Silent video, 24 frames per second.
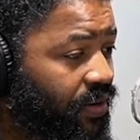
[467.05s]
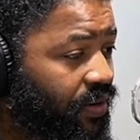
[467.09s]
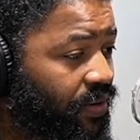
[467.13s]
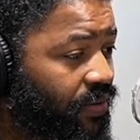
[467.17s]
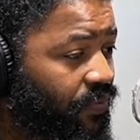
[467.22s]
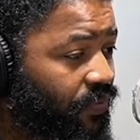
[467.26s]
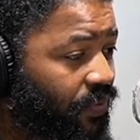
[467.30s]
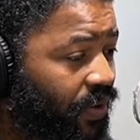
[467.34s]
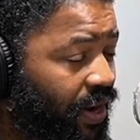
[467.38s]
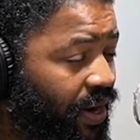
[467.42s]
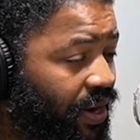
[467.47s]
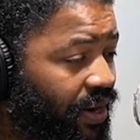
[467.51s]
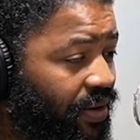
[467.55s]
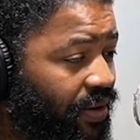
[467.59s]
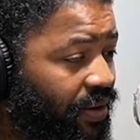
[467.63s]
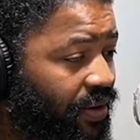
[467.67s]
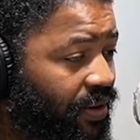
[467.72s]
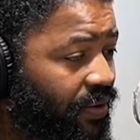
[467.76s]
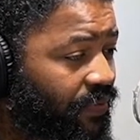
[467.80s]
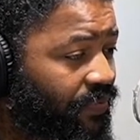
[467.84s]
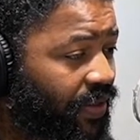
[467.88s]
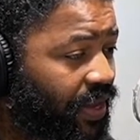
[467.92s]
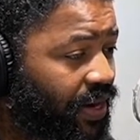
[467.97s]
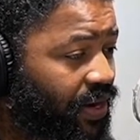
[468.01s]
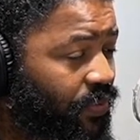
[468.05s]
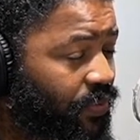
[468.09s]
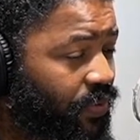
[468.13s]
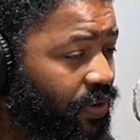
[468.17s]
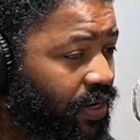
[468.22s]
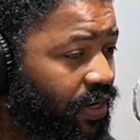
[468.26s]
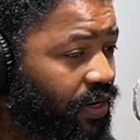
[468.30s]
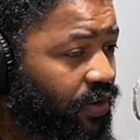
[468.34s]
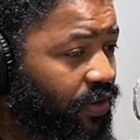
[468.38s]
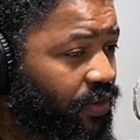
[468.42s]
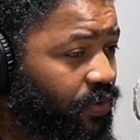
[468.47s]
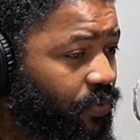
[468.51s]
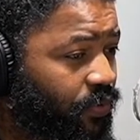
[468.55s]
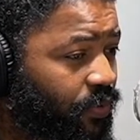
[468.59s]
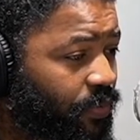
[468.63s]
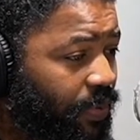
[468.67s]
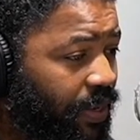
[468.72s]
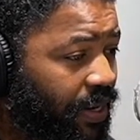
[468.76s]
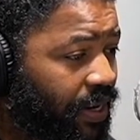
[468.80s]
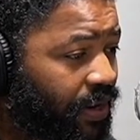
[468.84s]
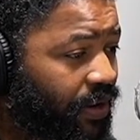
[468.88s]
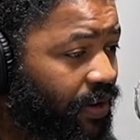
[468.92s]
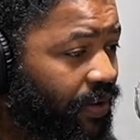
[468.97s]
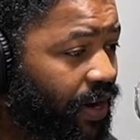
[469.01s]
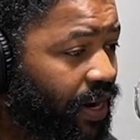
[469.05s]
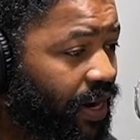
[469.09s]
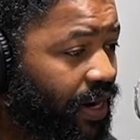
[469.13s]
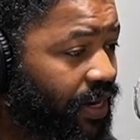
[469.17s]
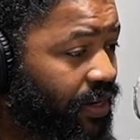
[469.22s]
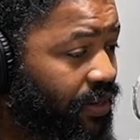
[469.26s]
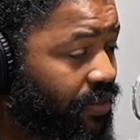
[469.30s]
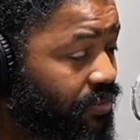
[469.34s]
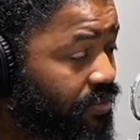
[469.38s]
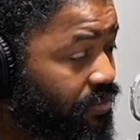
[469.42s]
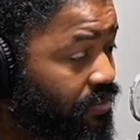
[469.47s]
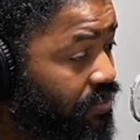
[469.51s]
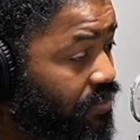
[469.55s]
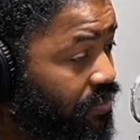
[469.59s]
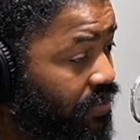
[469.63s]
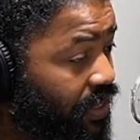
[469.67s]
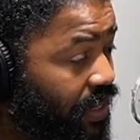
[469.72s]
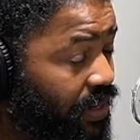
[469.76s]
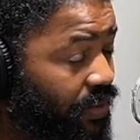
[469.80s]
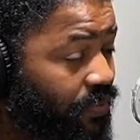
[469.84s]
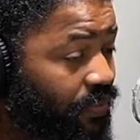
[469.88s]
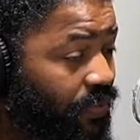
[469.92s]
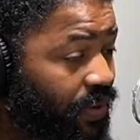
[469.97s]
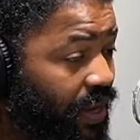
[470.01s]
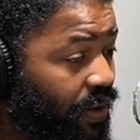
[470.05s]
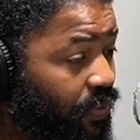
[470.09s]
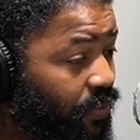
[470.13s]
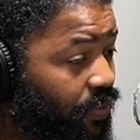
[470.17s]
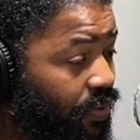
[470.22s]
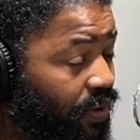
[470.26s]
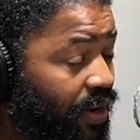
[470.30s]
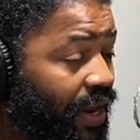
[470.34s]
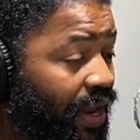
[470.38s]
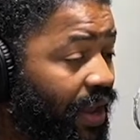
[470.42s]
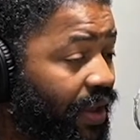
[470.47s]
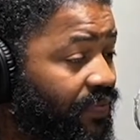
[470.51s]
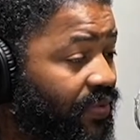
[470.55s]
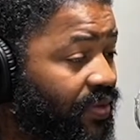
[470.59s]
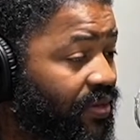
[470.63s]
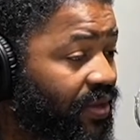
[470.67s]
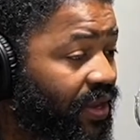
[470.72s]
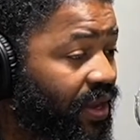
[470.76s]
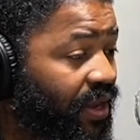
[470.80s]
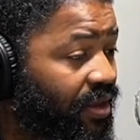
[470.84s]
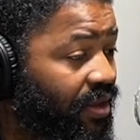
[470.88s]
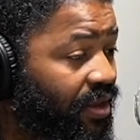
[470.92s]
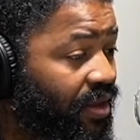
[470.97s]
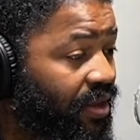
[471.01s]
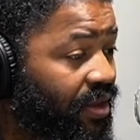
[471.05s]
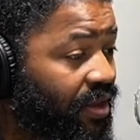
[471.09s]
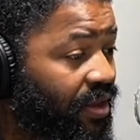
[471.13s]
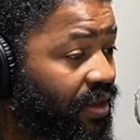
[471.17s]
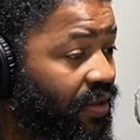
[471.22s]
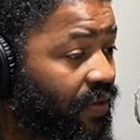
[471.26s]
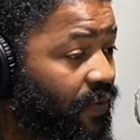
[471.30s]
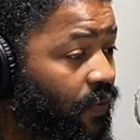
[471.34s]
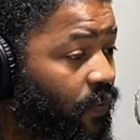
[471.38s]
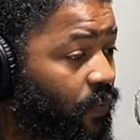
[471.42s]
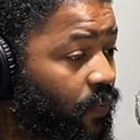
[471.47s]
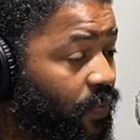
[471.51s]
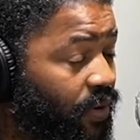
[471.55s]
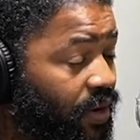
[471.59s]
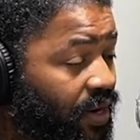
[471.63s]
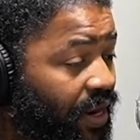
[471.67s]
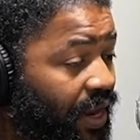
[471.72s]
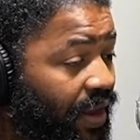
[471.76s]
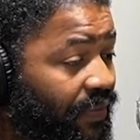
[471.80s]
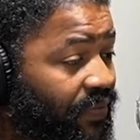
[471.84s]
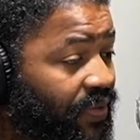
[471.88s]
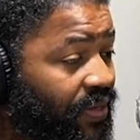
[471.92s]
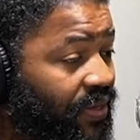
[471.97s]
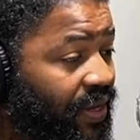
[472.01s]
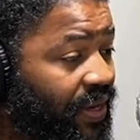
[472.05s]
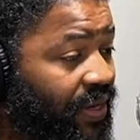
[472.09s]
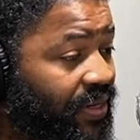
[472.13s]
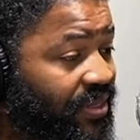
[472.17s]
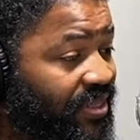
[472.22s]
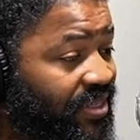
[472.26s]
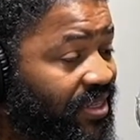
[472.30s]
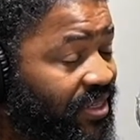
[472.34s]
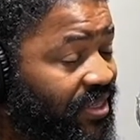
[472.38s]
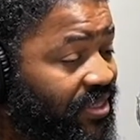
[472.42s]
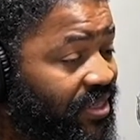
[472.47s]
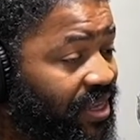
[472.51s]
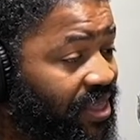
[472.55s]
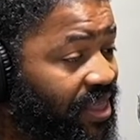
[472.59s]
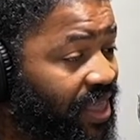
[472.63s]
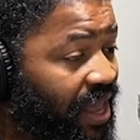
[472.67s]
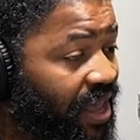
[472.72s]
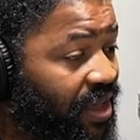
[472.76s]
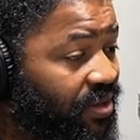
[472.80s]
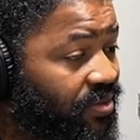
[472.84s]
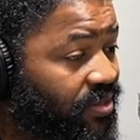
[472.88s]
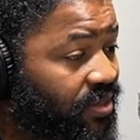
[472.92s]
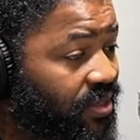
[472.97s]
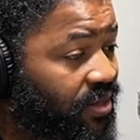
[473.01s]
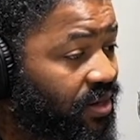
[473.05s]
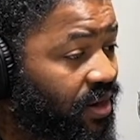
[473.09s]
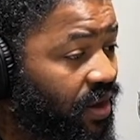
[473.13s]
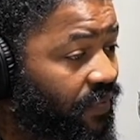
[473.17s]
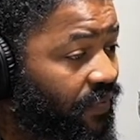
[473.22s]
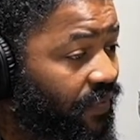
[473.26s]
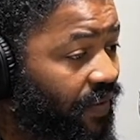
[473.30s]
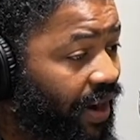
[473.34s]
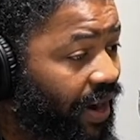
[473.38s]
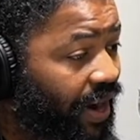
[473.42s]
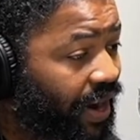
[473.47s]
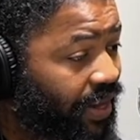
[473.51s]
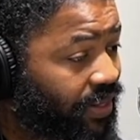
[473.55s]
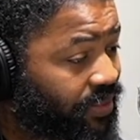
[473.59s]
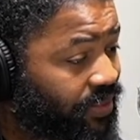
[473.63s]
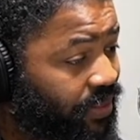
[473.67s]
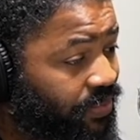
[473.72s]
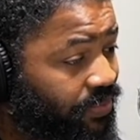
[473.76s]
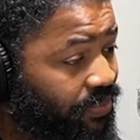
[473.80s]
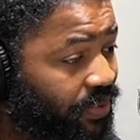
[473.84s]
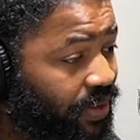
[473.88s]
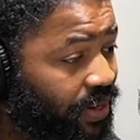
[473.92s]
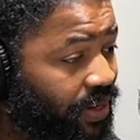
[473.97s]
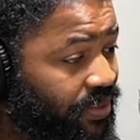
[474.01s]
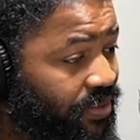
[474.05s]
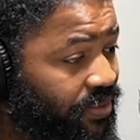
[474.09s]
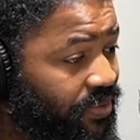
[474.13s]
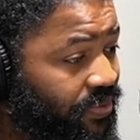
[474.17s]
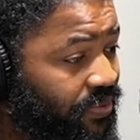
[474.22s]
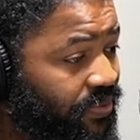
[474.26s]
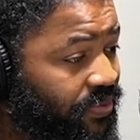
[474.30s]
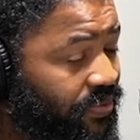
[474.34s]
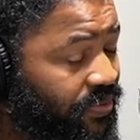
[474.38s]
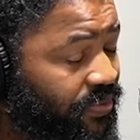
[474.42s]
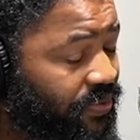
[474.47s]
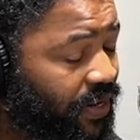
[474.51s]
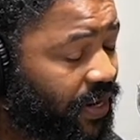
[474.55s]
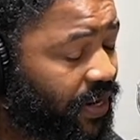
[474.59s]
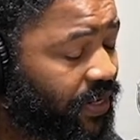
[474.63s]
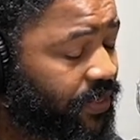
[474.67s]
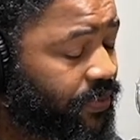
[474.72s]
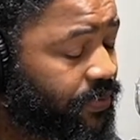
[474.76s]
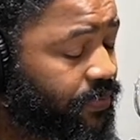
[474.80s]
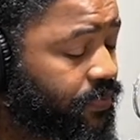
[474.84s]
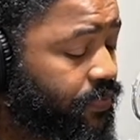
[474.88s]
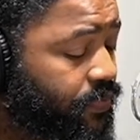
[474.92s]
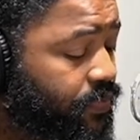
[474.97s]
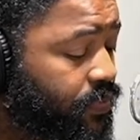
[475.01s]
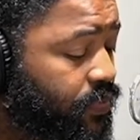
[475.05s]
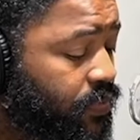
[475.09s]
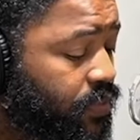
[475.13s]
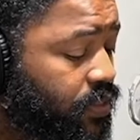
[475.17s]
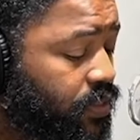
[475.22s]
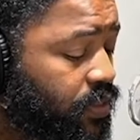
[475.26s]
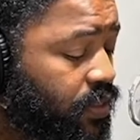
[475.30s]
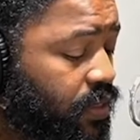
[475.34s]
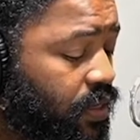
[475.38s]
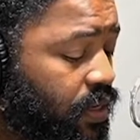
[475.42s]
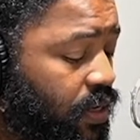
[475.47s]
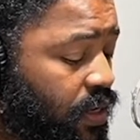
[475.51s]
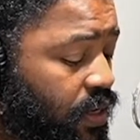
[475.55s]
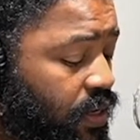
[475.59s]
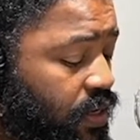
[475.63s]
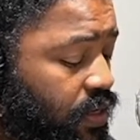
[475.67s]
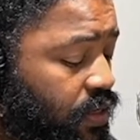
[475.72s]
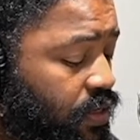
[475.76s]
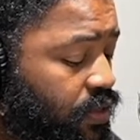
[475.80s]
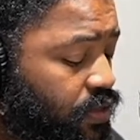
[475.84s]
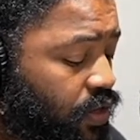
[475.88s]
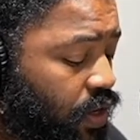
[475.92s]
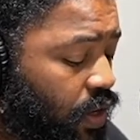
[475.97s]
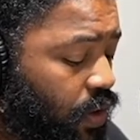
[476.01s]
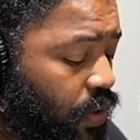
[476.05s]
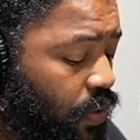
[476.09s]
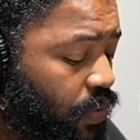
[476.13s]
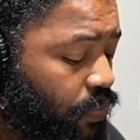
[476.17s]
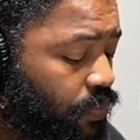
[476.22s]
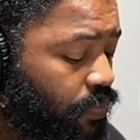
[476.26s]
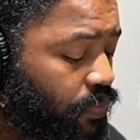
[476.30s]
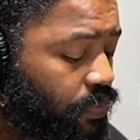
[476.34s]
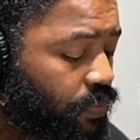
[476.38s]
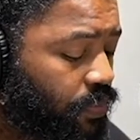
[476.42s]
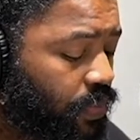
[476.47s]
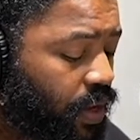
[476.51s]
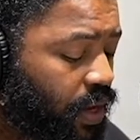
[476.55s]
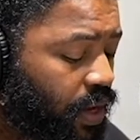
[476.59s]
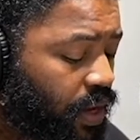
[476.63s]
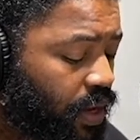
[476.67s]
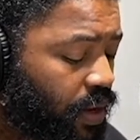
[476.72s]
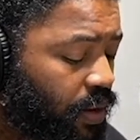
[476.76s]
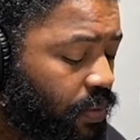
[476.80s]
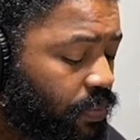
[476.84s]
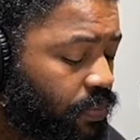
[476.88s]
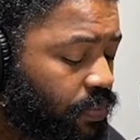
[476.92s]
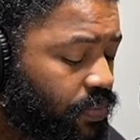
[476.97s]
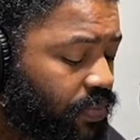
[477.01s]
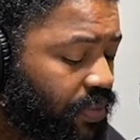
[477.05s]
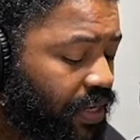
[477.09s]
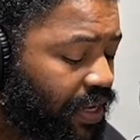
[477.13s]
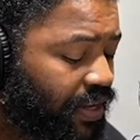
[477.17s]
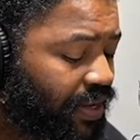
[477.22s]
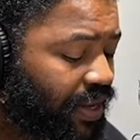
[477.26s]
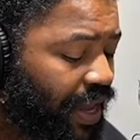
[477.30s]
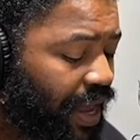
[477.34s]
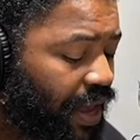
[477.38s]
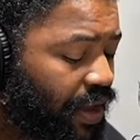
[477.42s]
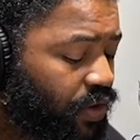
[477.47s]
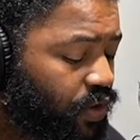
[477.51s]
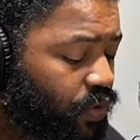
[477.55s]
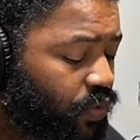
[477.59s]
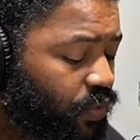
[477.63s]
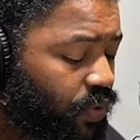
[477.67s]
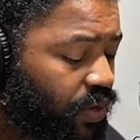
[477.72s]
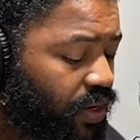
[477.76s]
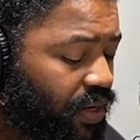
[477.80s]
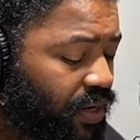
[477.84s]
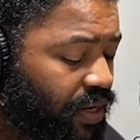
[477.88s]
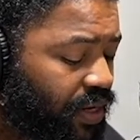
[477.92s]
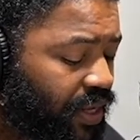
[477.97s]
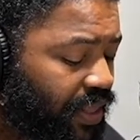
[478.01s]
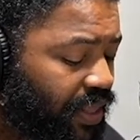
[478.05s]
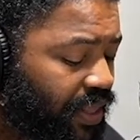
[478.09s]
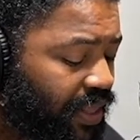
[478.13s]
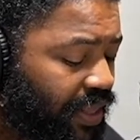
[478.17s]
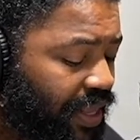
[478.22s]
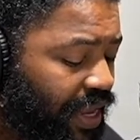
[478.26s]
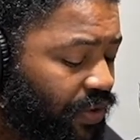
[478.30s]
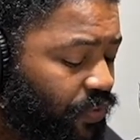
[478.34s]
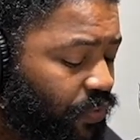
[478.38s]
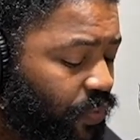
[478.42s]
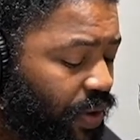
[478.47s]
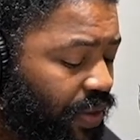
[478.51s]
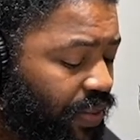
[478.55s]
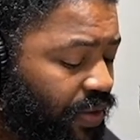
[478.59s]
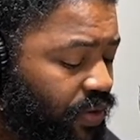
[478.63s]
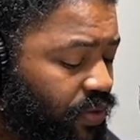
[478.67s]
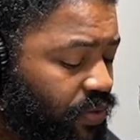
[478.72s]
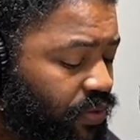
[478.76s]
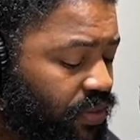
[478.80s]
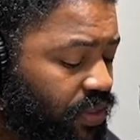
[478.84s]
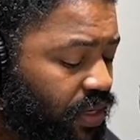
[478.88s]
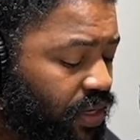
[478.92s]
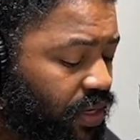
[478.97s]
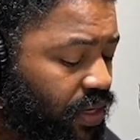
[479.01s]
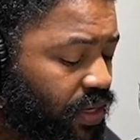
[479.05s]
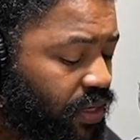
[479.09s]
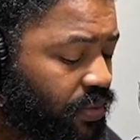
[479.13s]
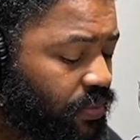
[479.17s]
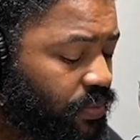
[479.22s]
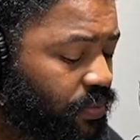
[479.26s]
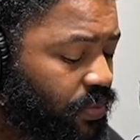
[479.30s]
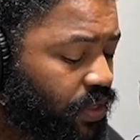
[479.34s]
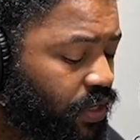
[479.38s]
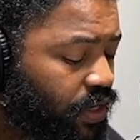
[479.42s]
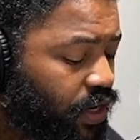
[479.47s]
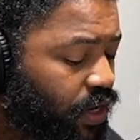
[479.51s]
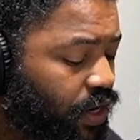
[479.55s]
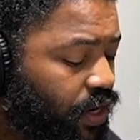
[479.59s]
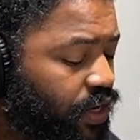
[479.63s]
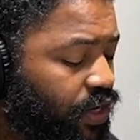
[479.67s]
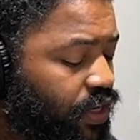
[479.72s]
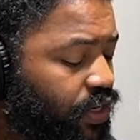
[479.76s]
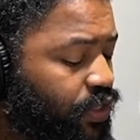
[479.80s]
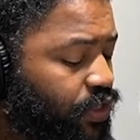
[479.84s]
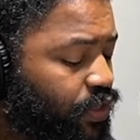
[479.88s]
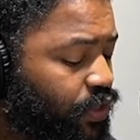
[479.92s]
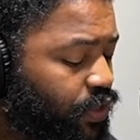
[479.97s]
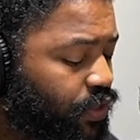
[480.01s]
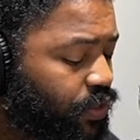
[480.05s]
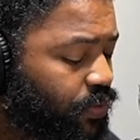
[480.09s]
right? If they don't want to get the repair credit, tell them, well, hey, we're going to have to take we're going to have to take 60,000 off our asking price, right? So um, that's how you want to look at. Th that's why those uh, the current insurance